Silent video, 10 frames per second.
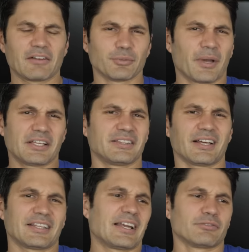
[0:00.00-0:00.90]
and everybody
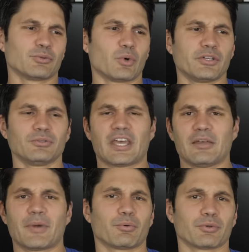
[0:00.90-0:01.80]
thought that everyone who
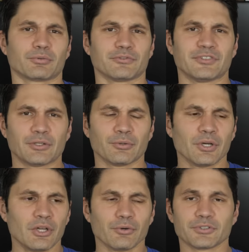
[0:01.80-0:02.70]
came out with a review
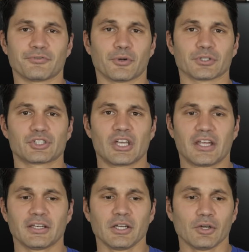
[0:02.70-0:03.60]
was full of
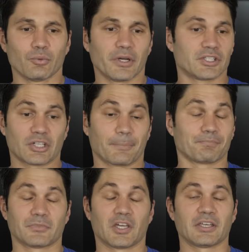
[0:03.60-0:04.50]
shit, which
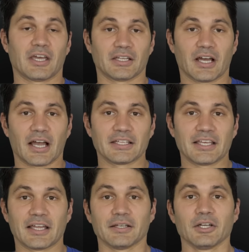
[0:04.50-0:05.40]
again, I
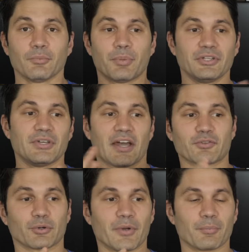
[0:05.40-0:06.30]
get, but you have
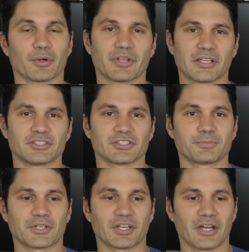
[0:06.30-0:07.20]
to remember that
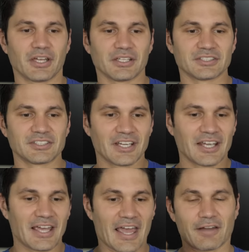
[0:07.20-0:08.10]
just because
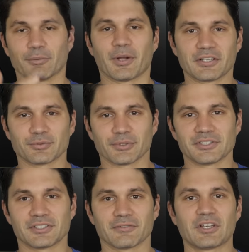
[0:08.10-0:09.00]
everybody's
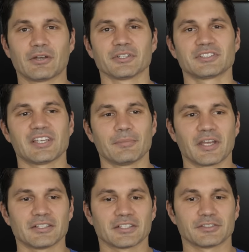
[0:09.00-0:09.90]
releasing a video on the same
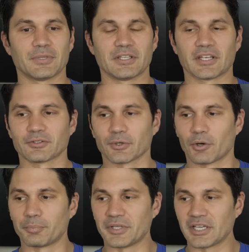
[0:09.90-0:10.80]
day, it doesn't mean that they're
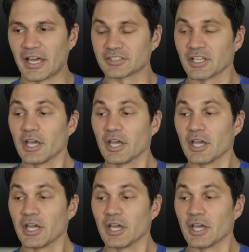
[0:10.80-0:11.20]
all BS.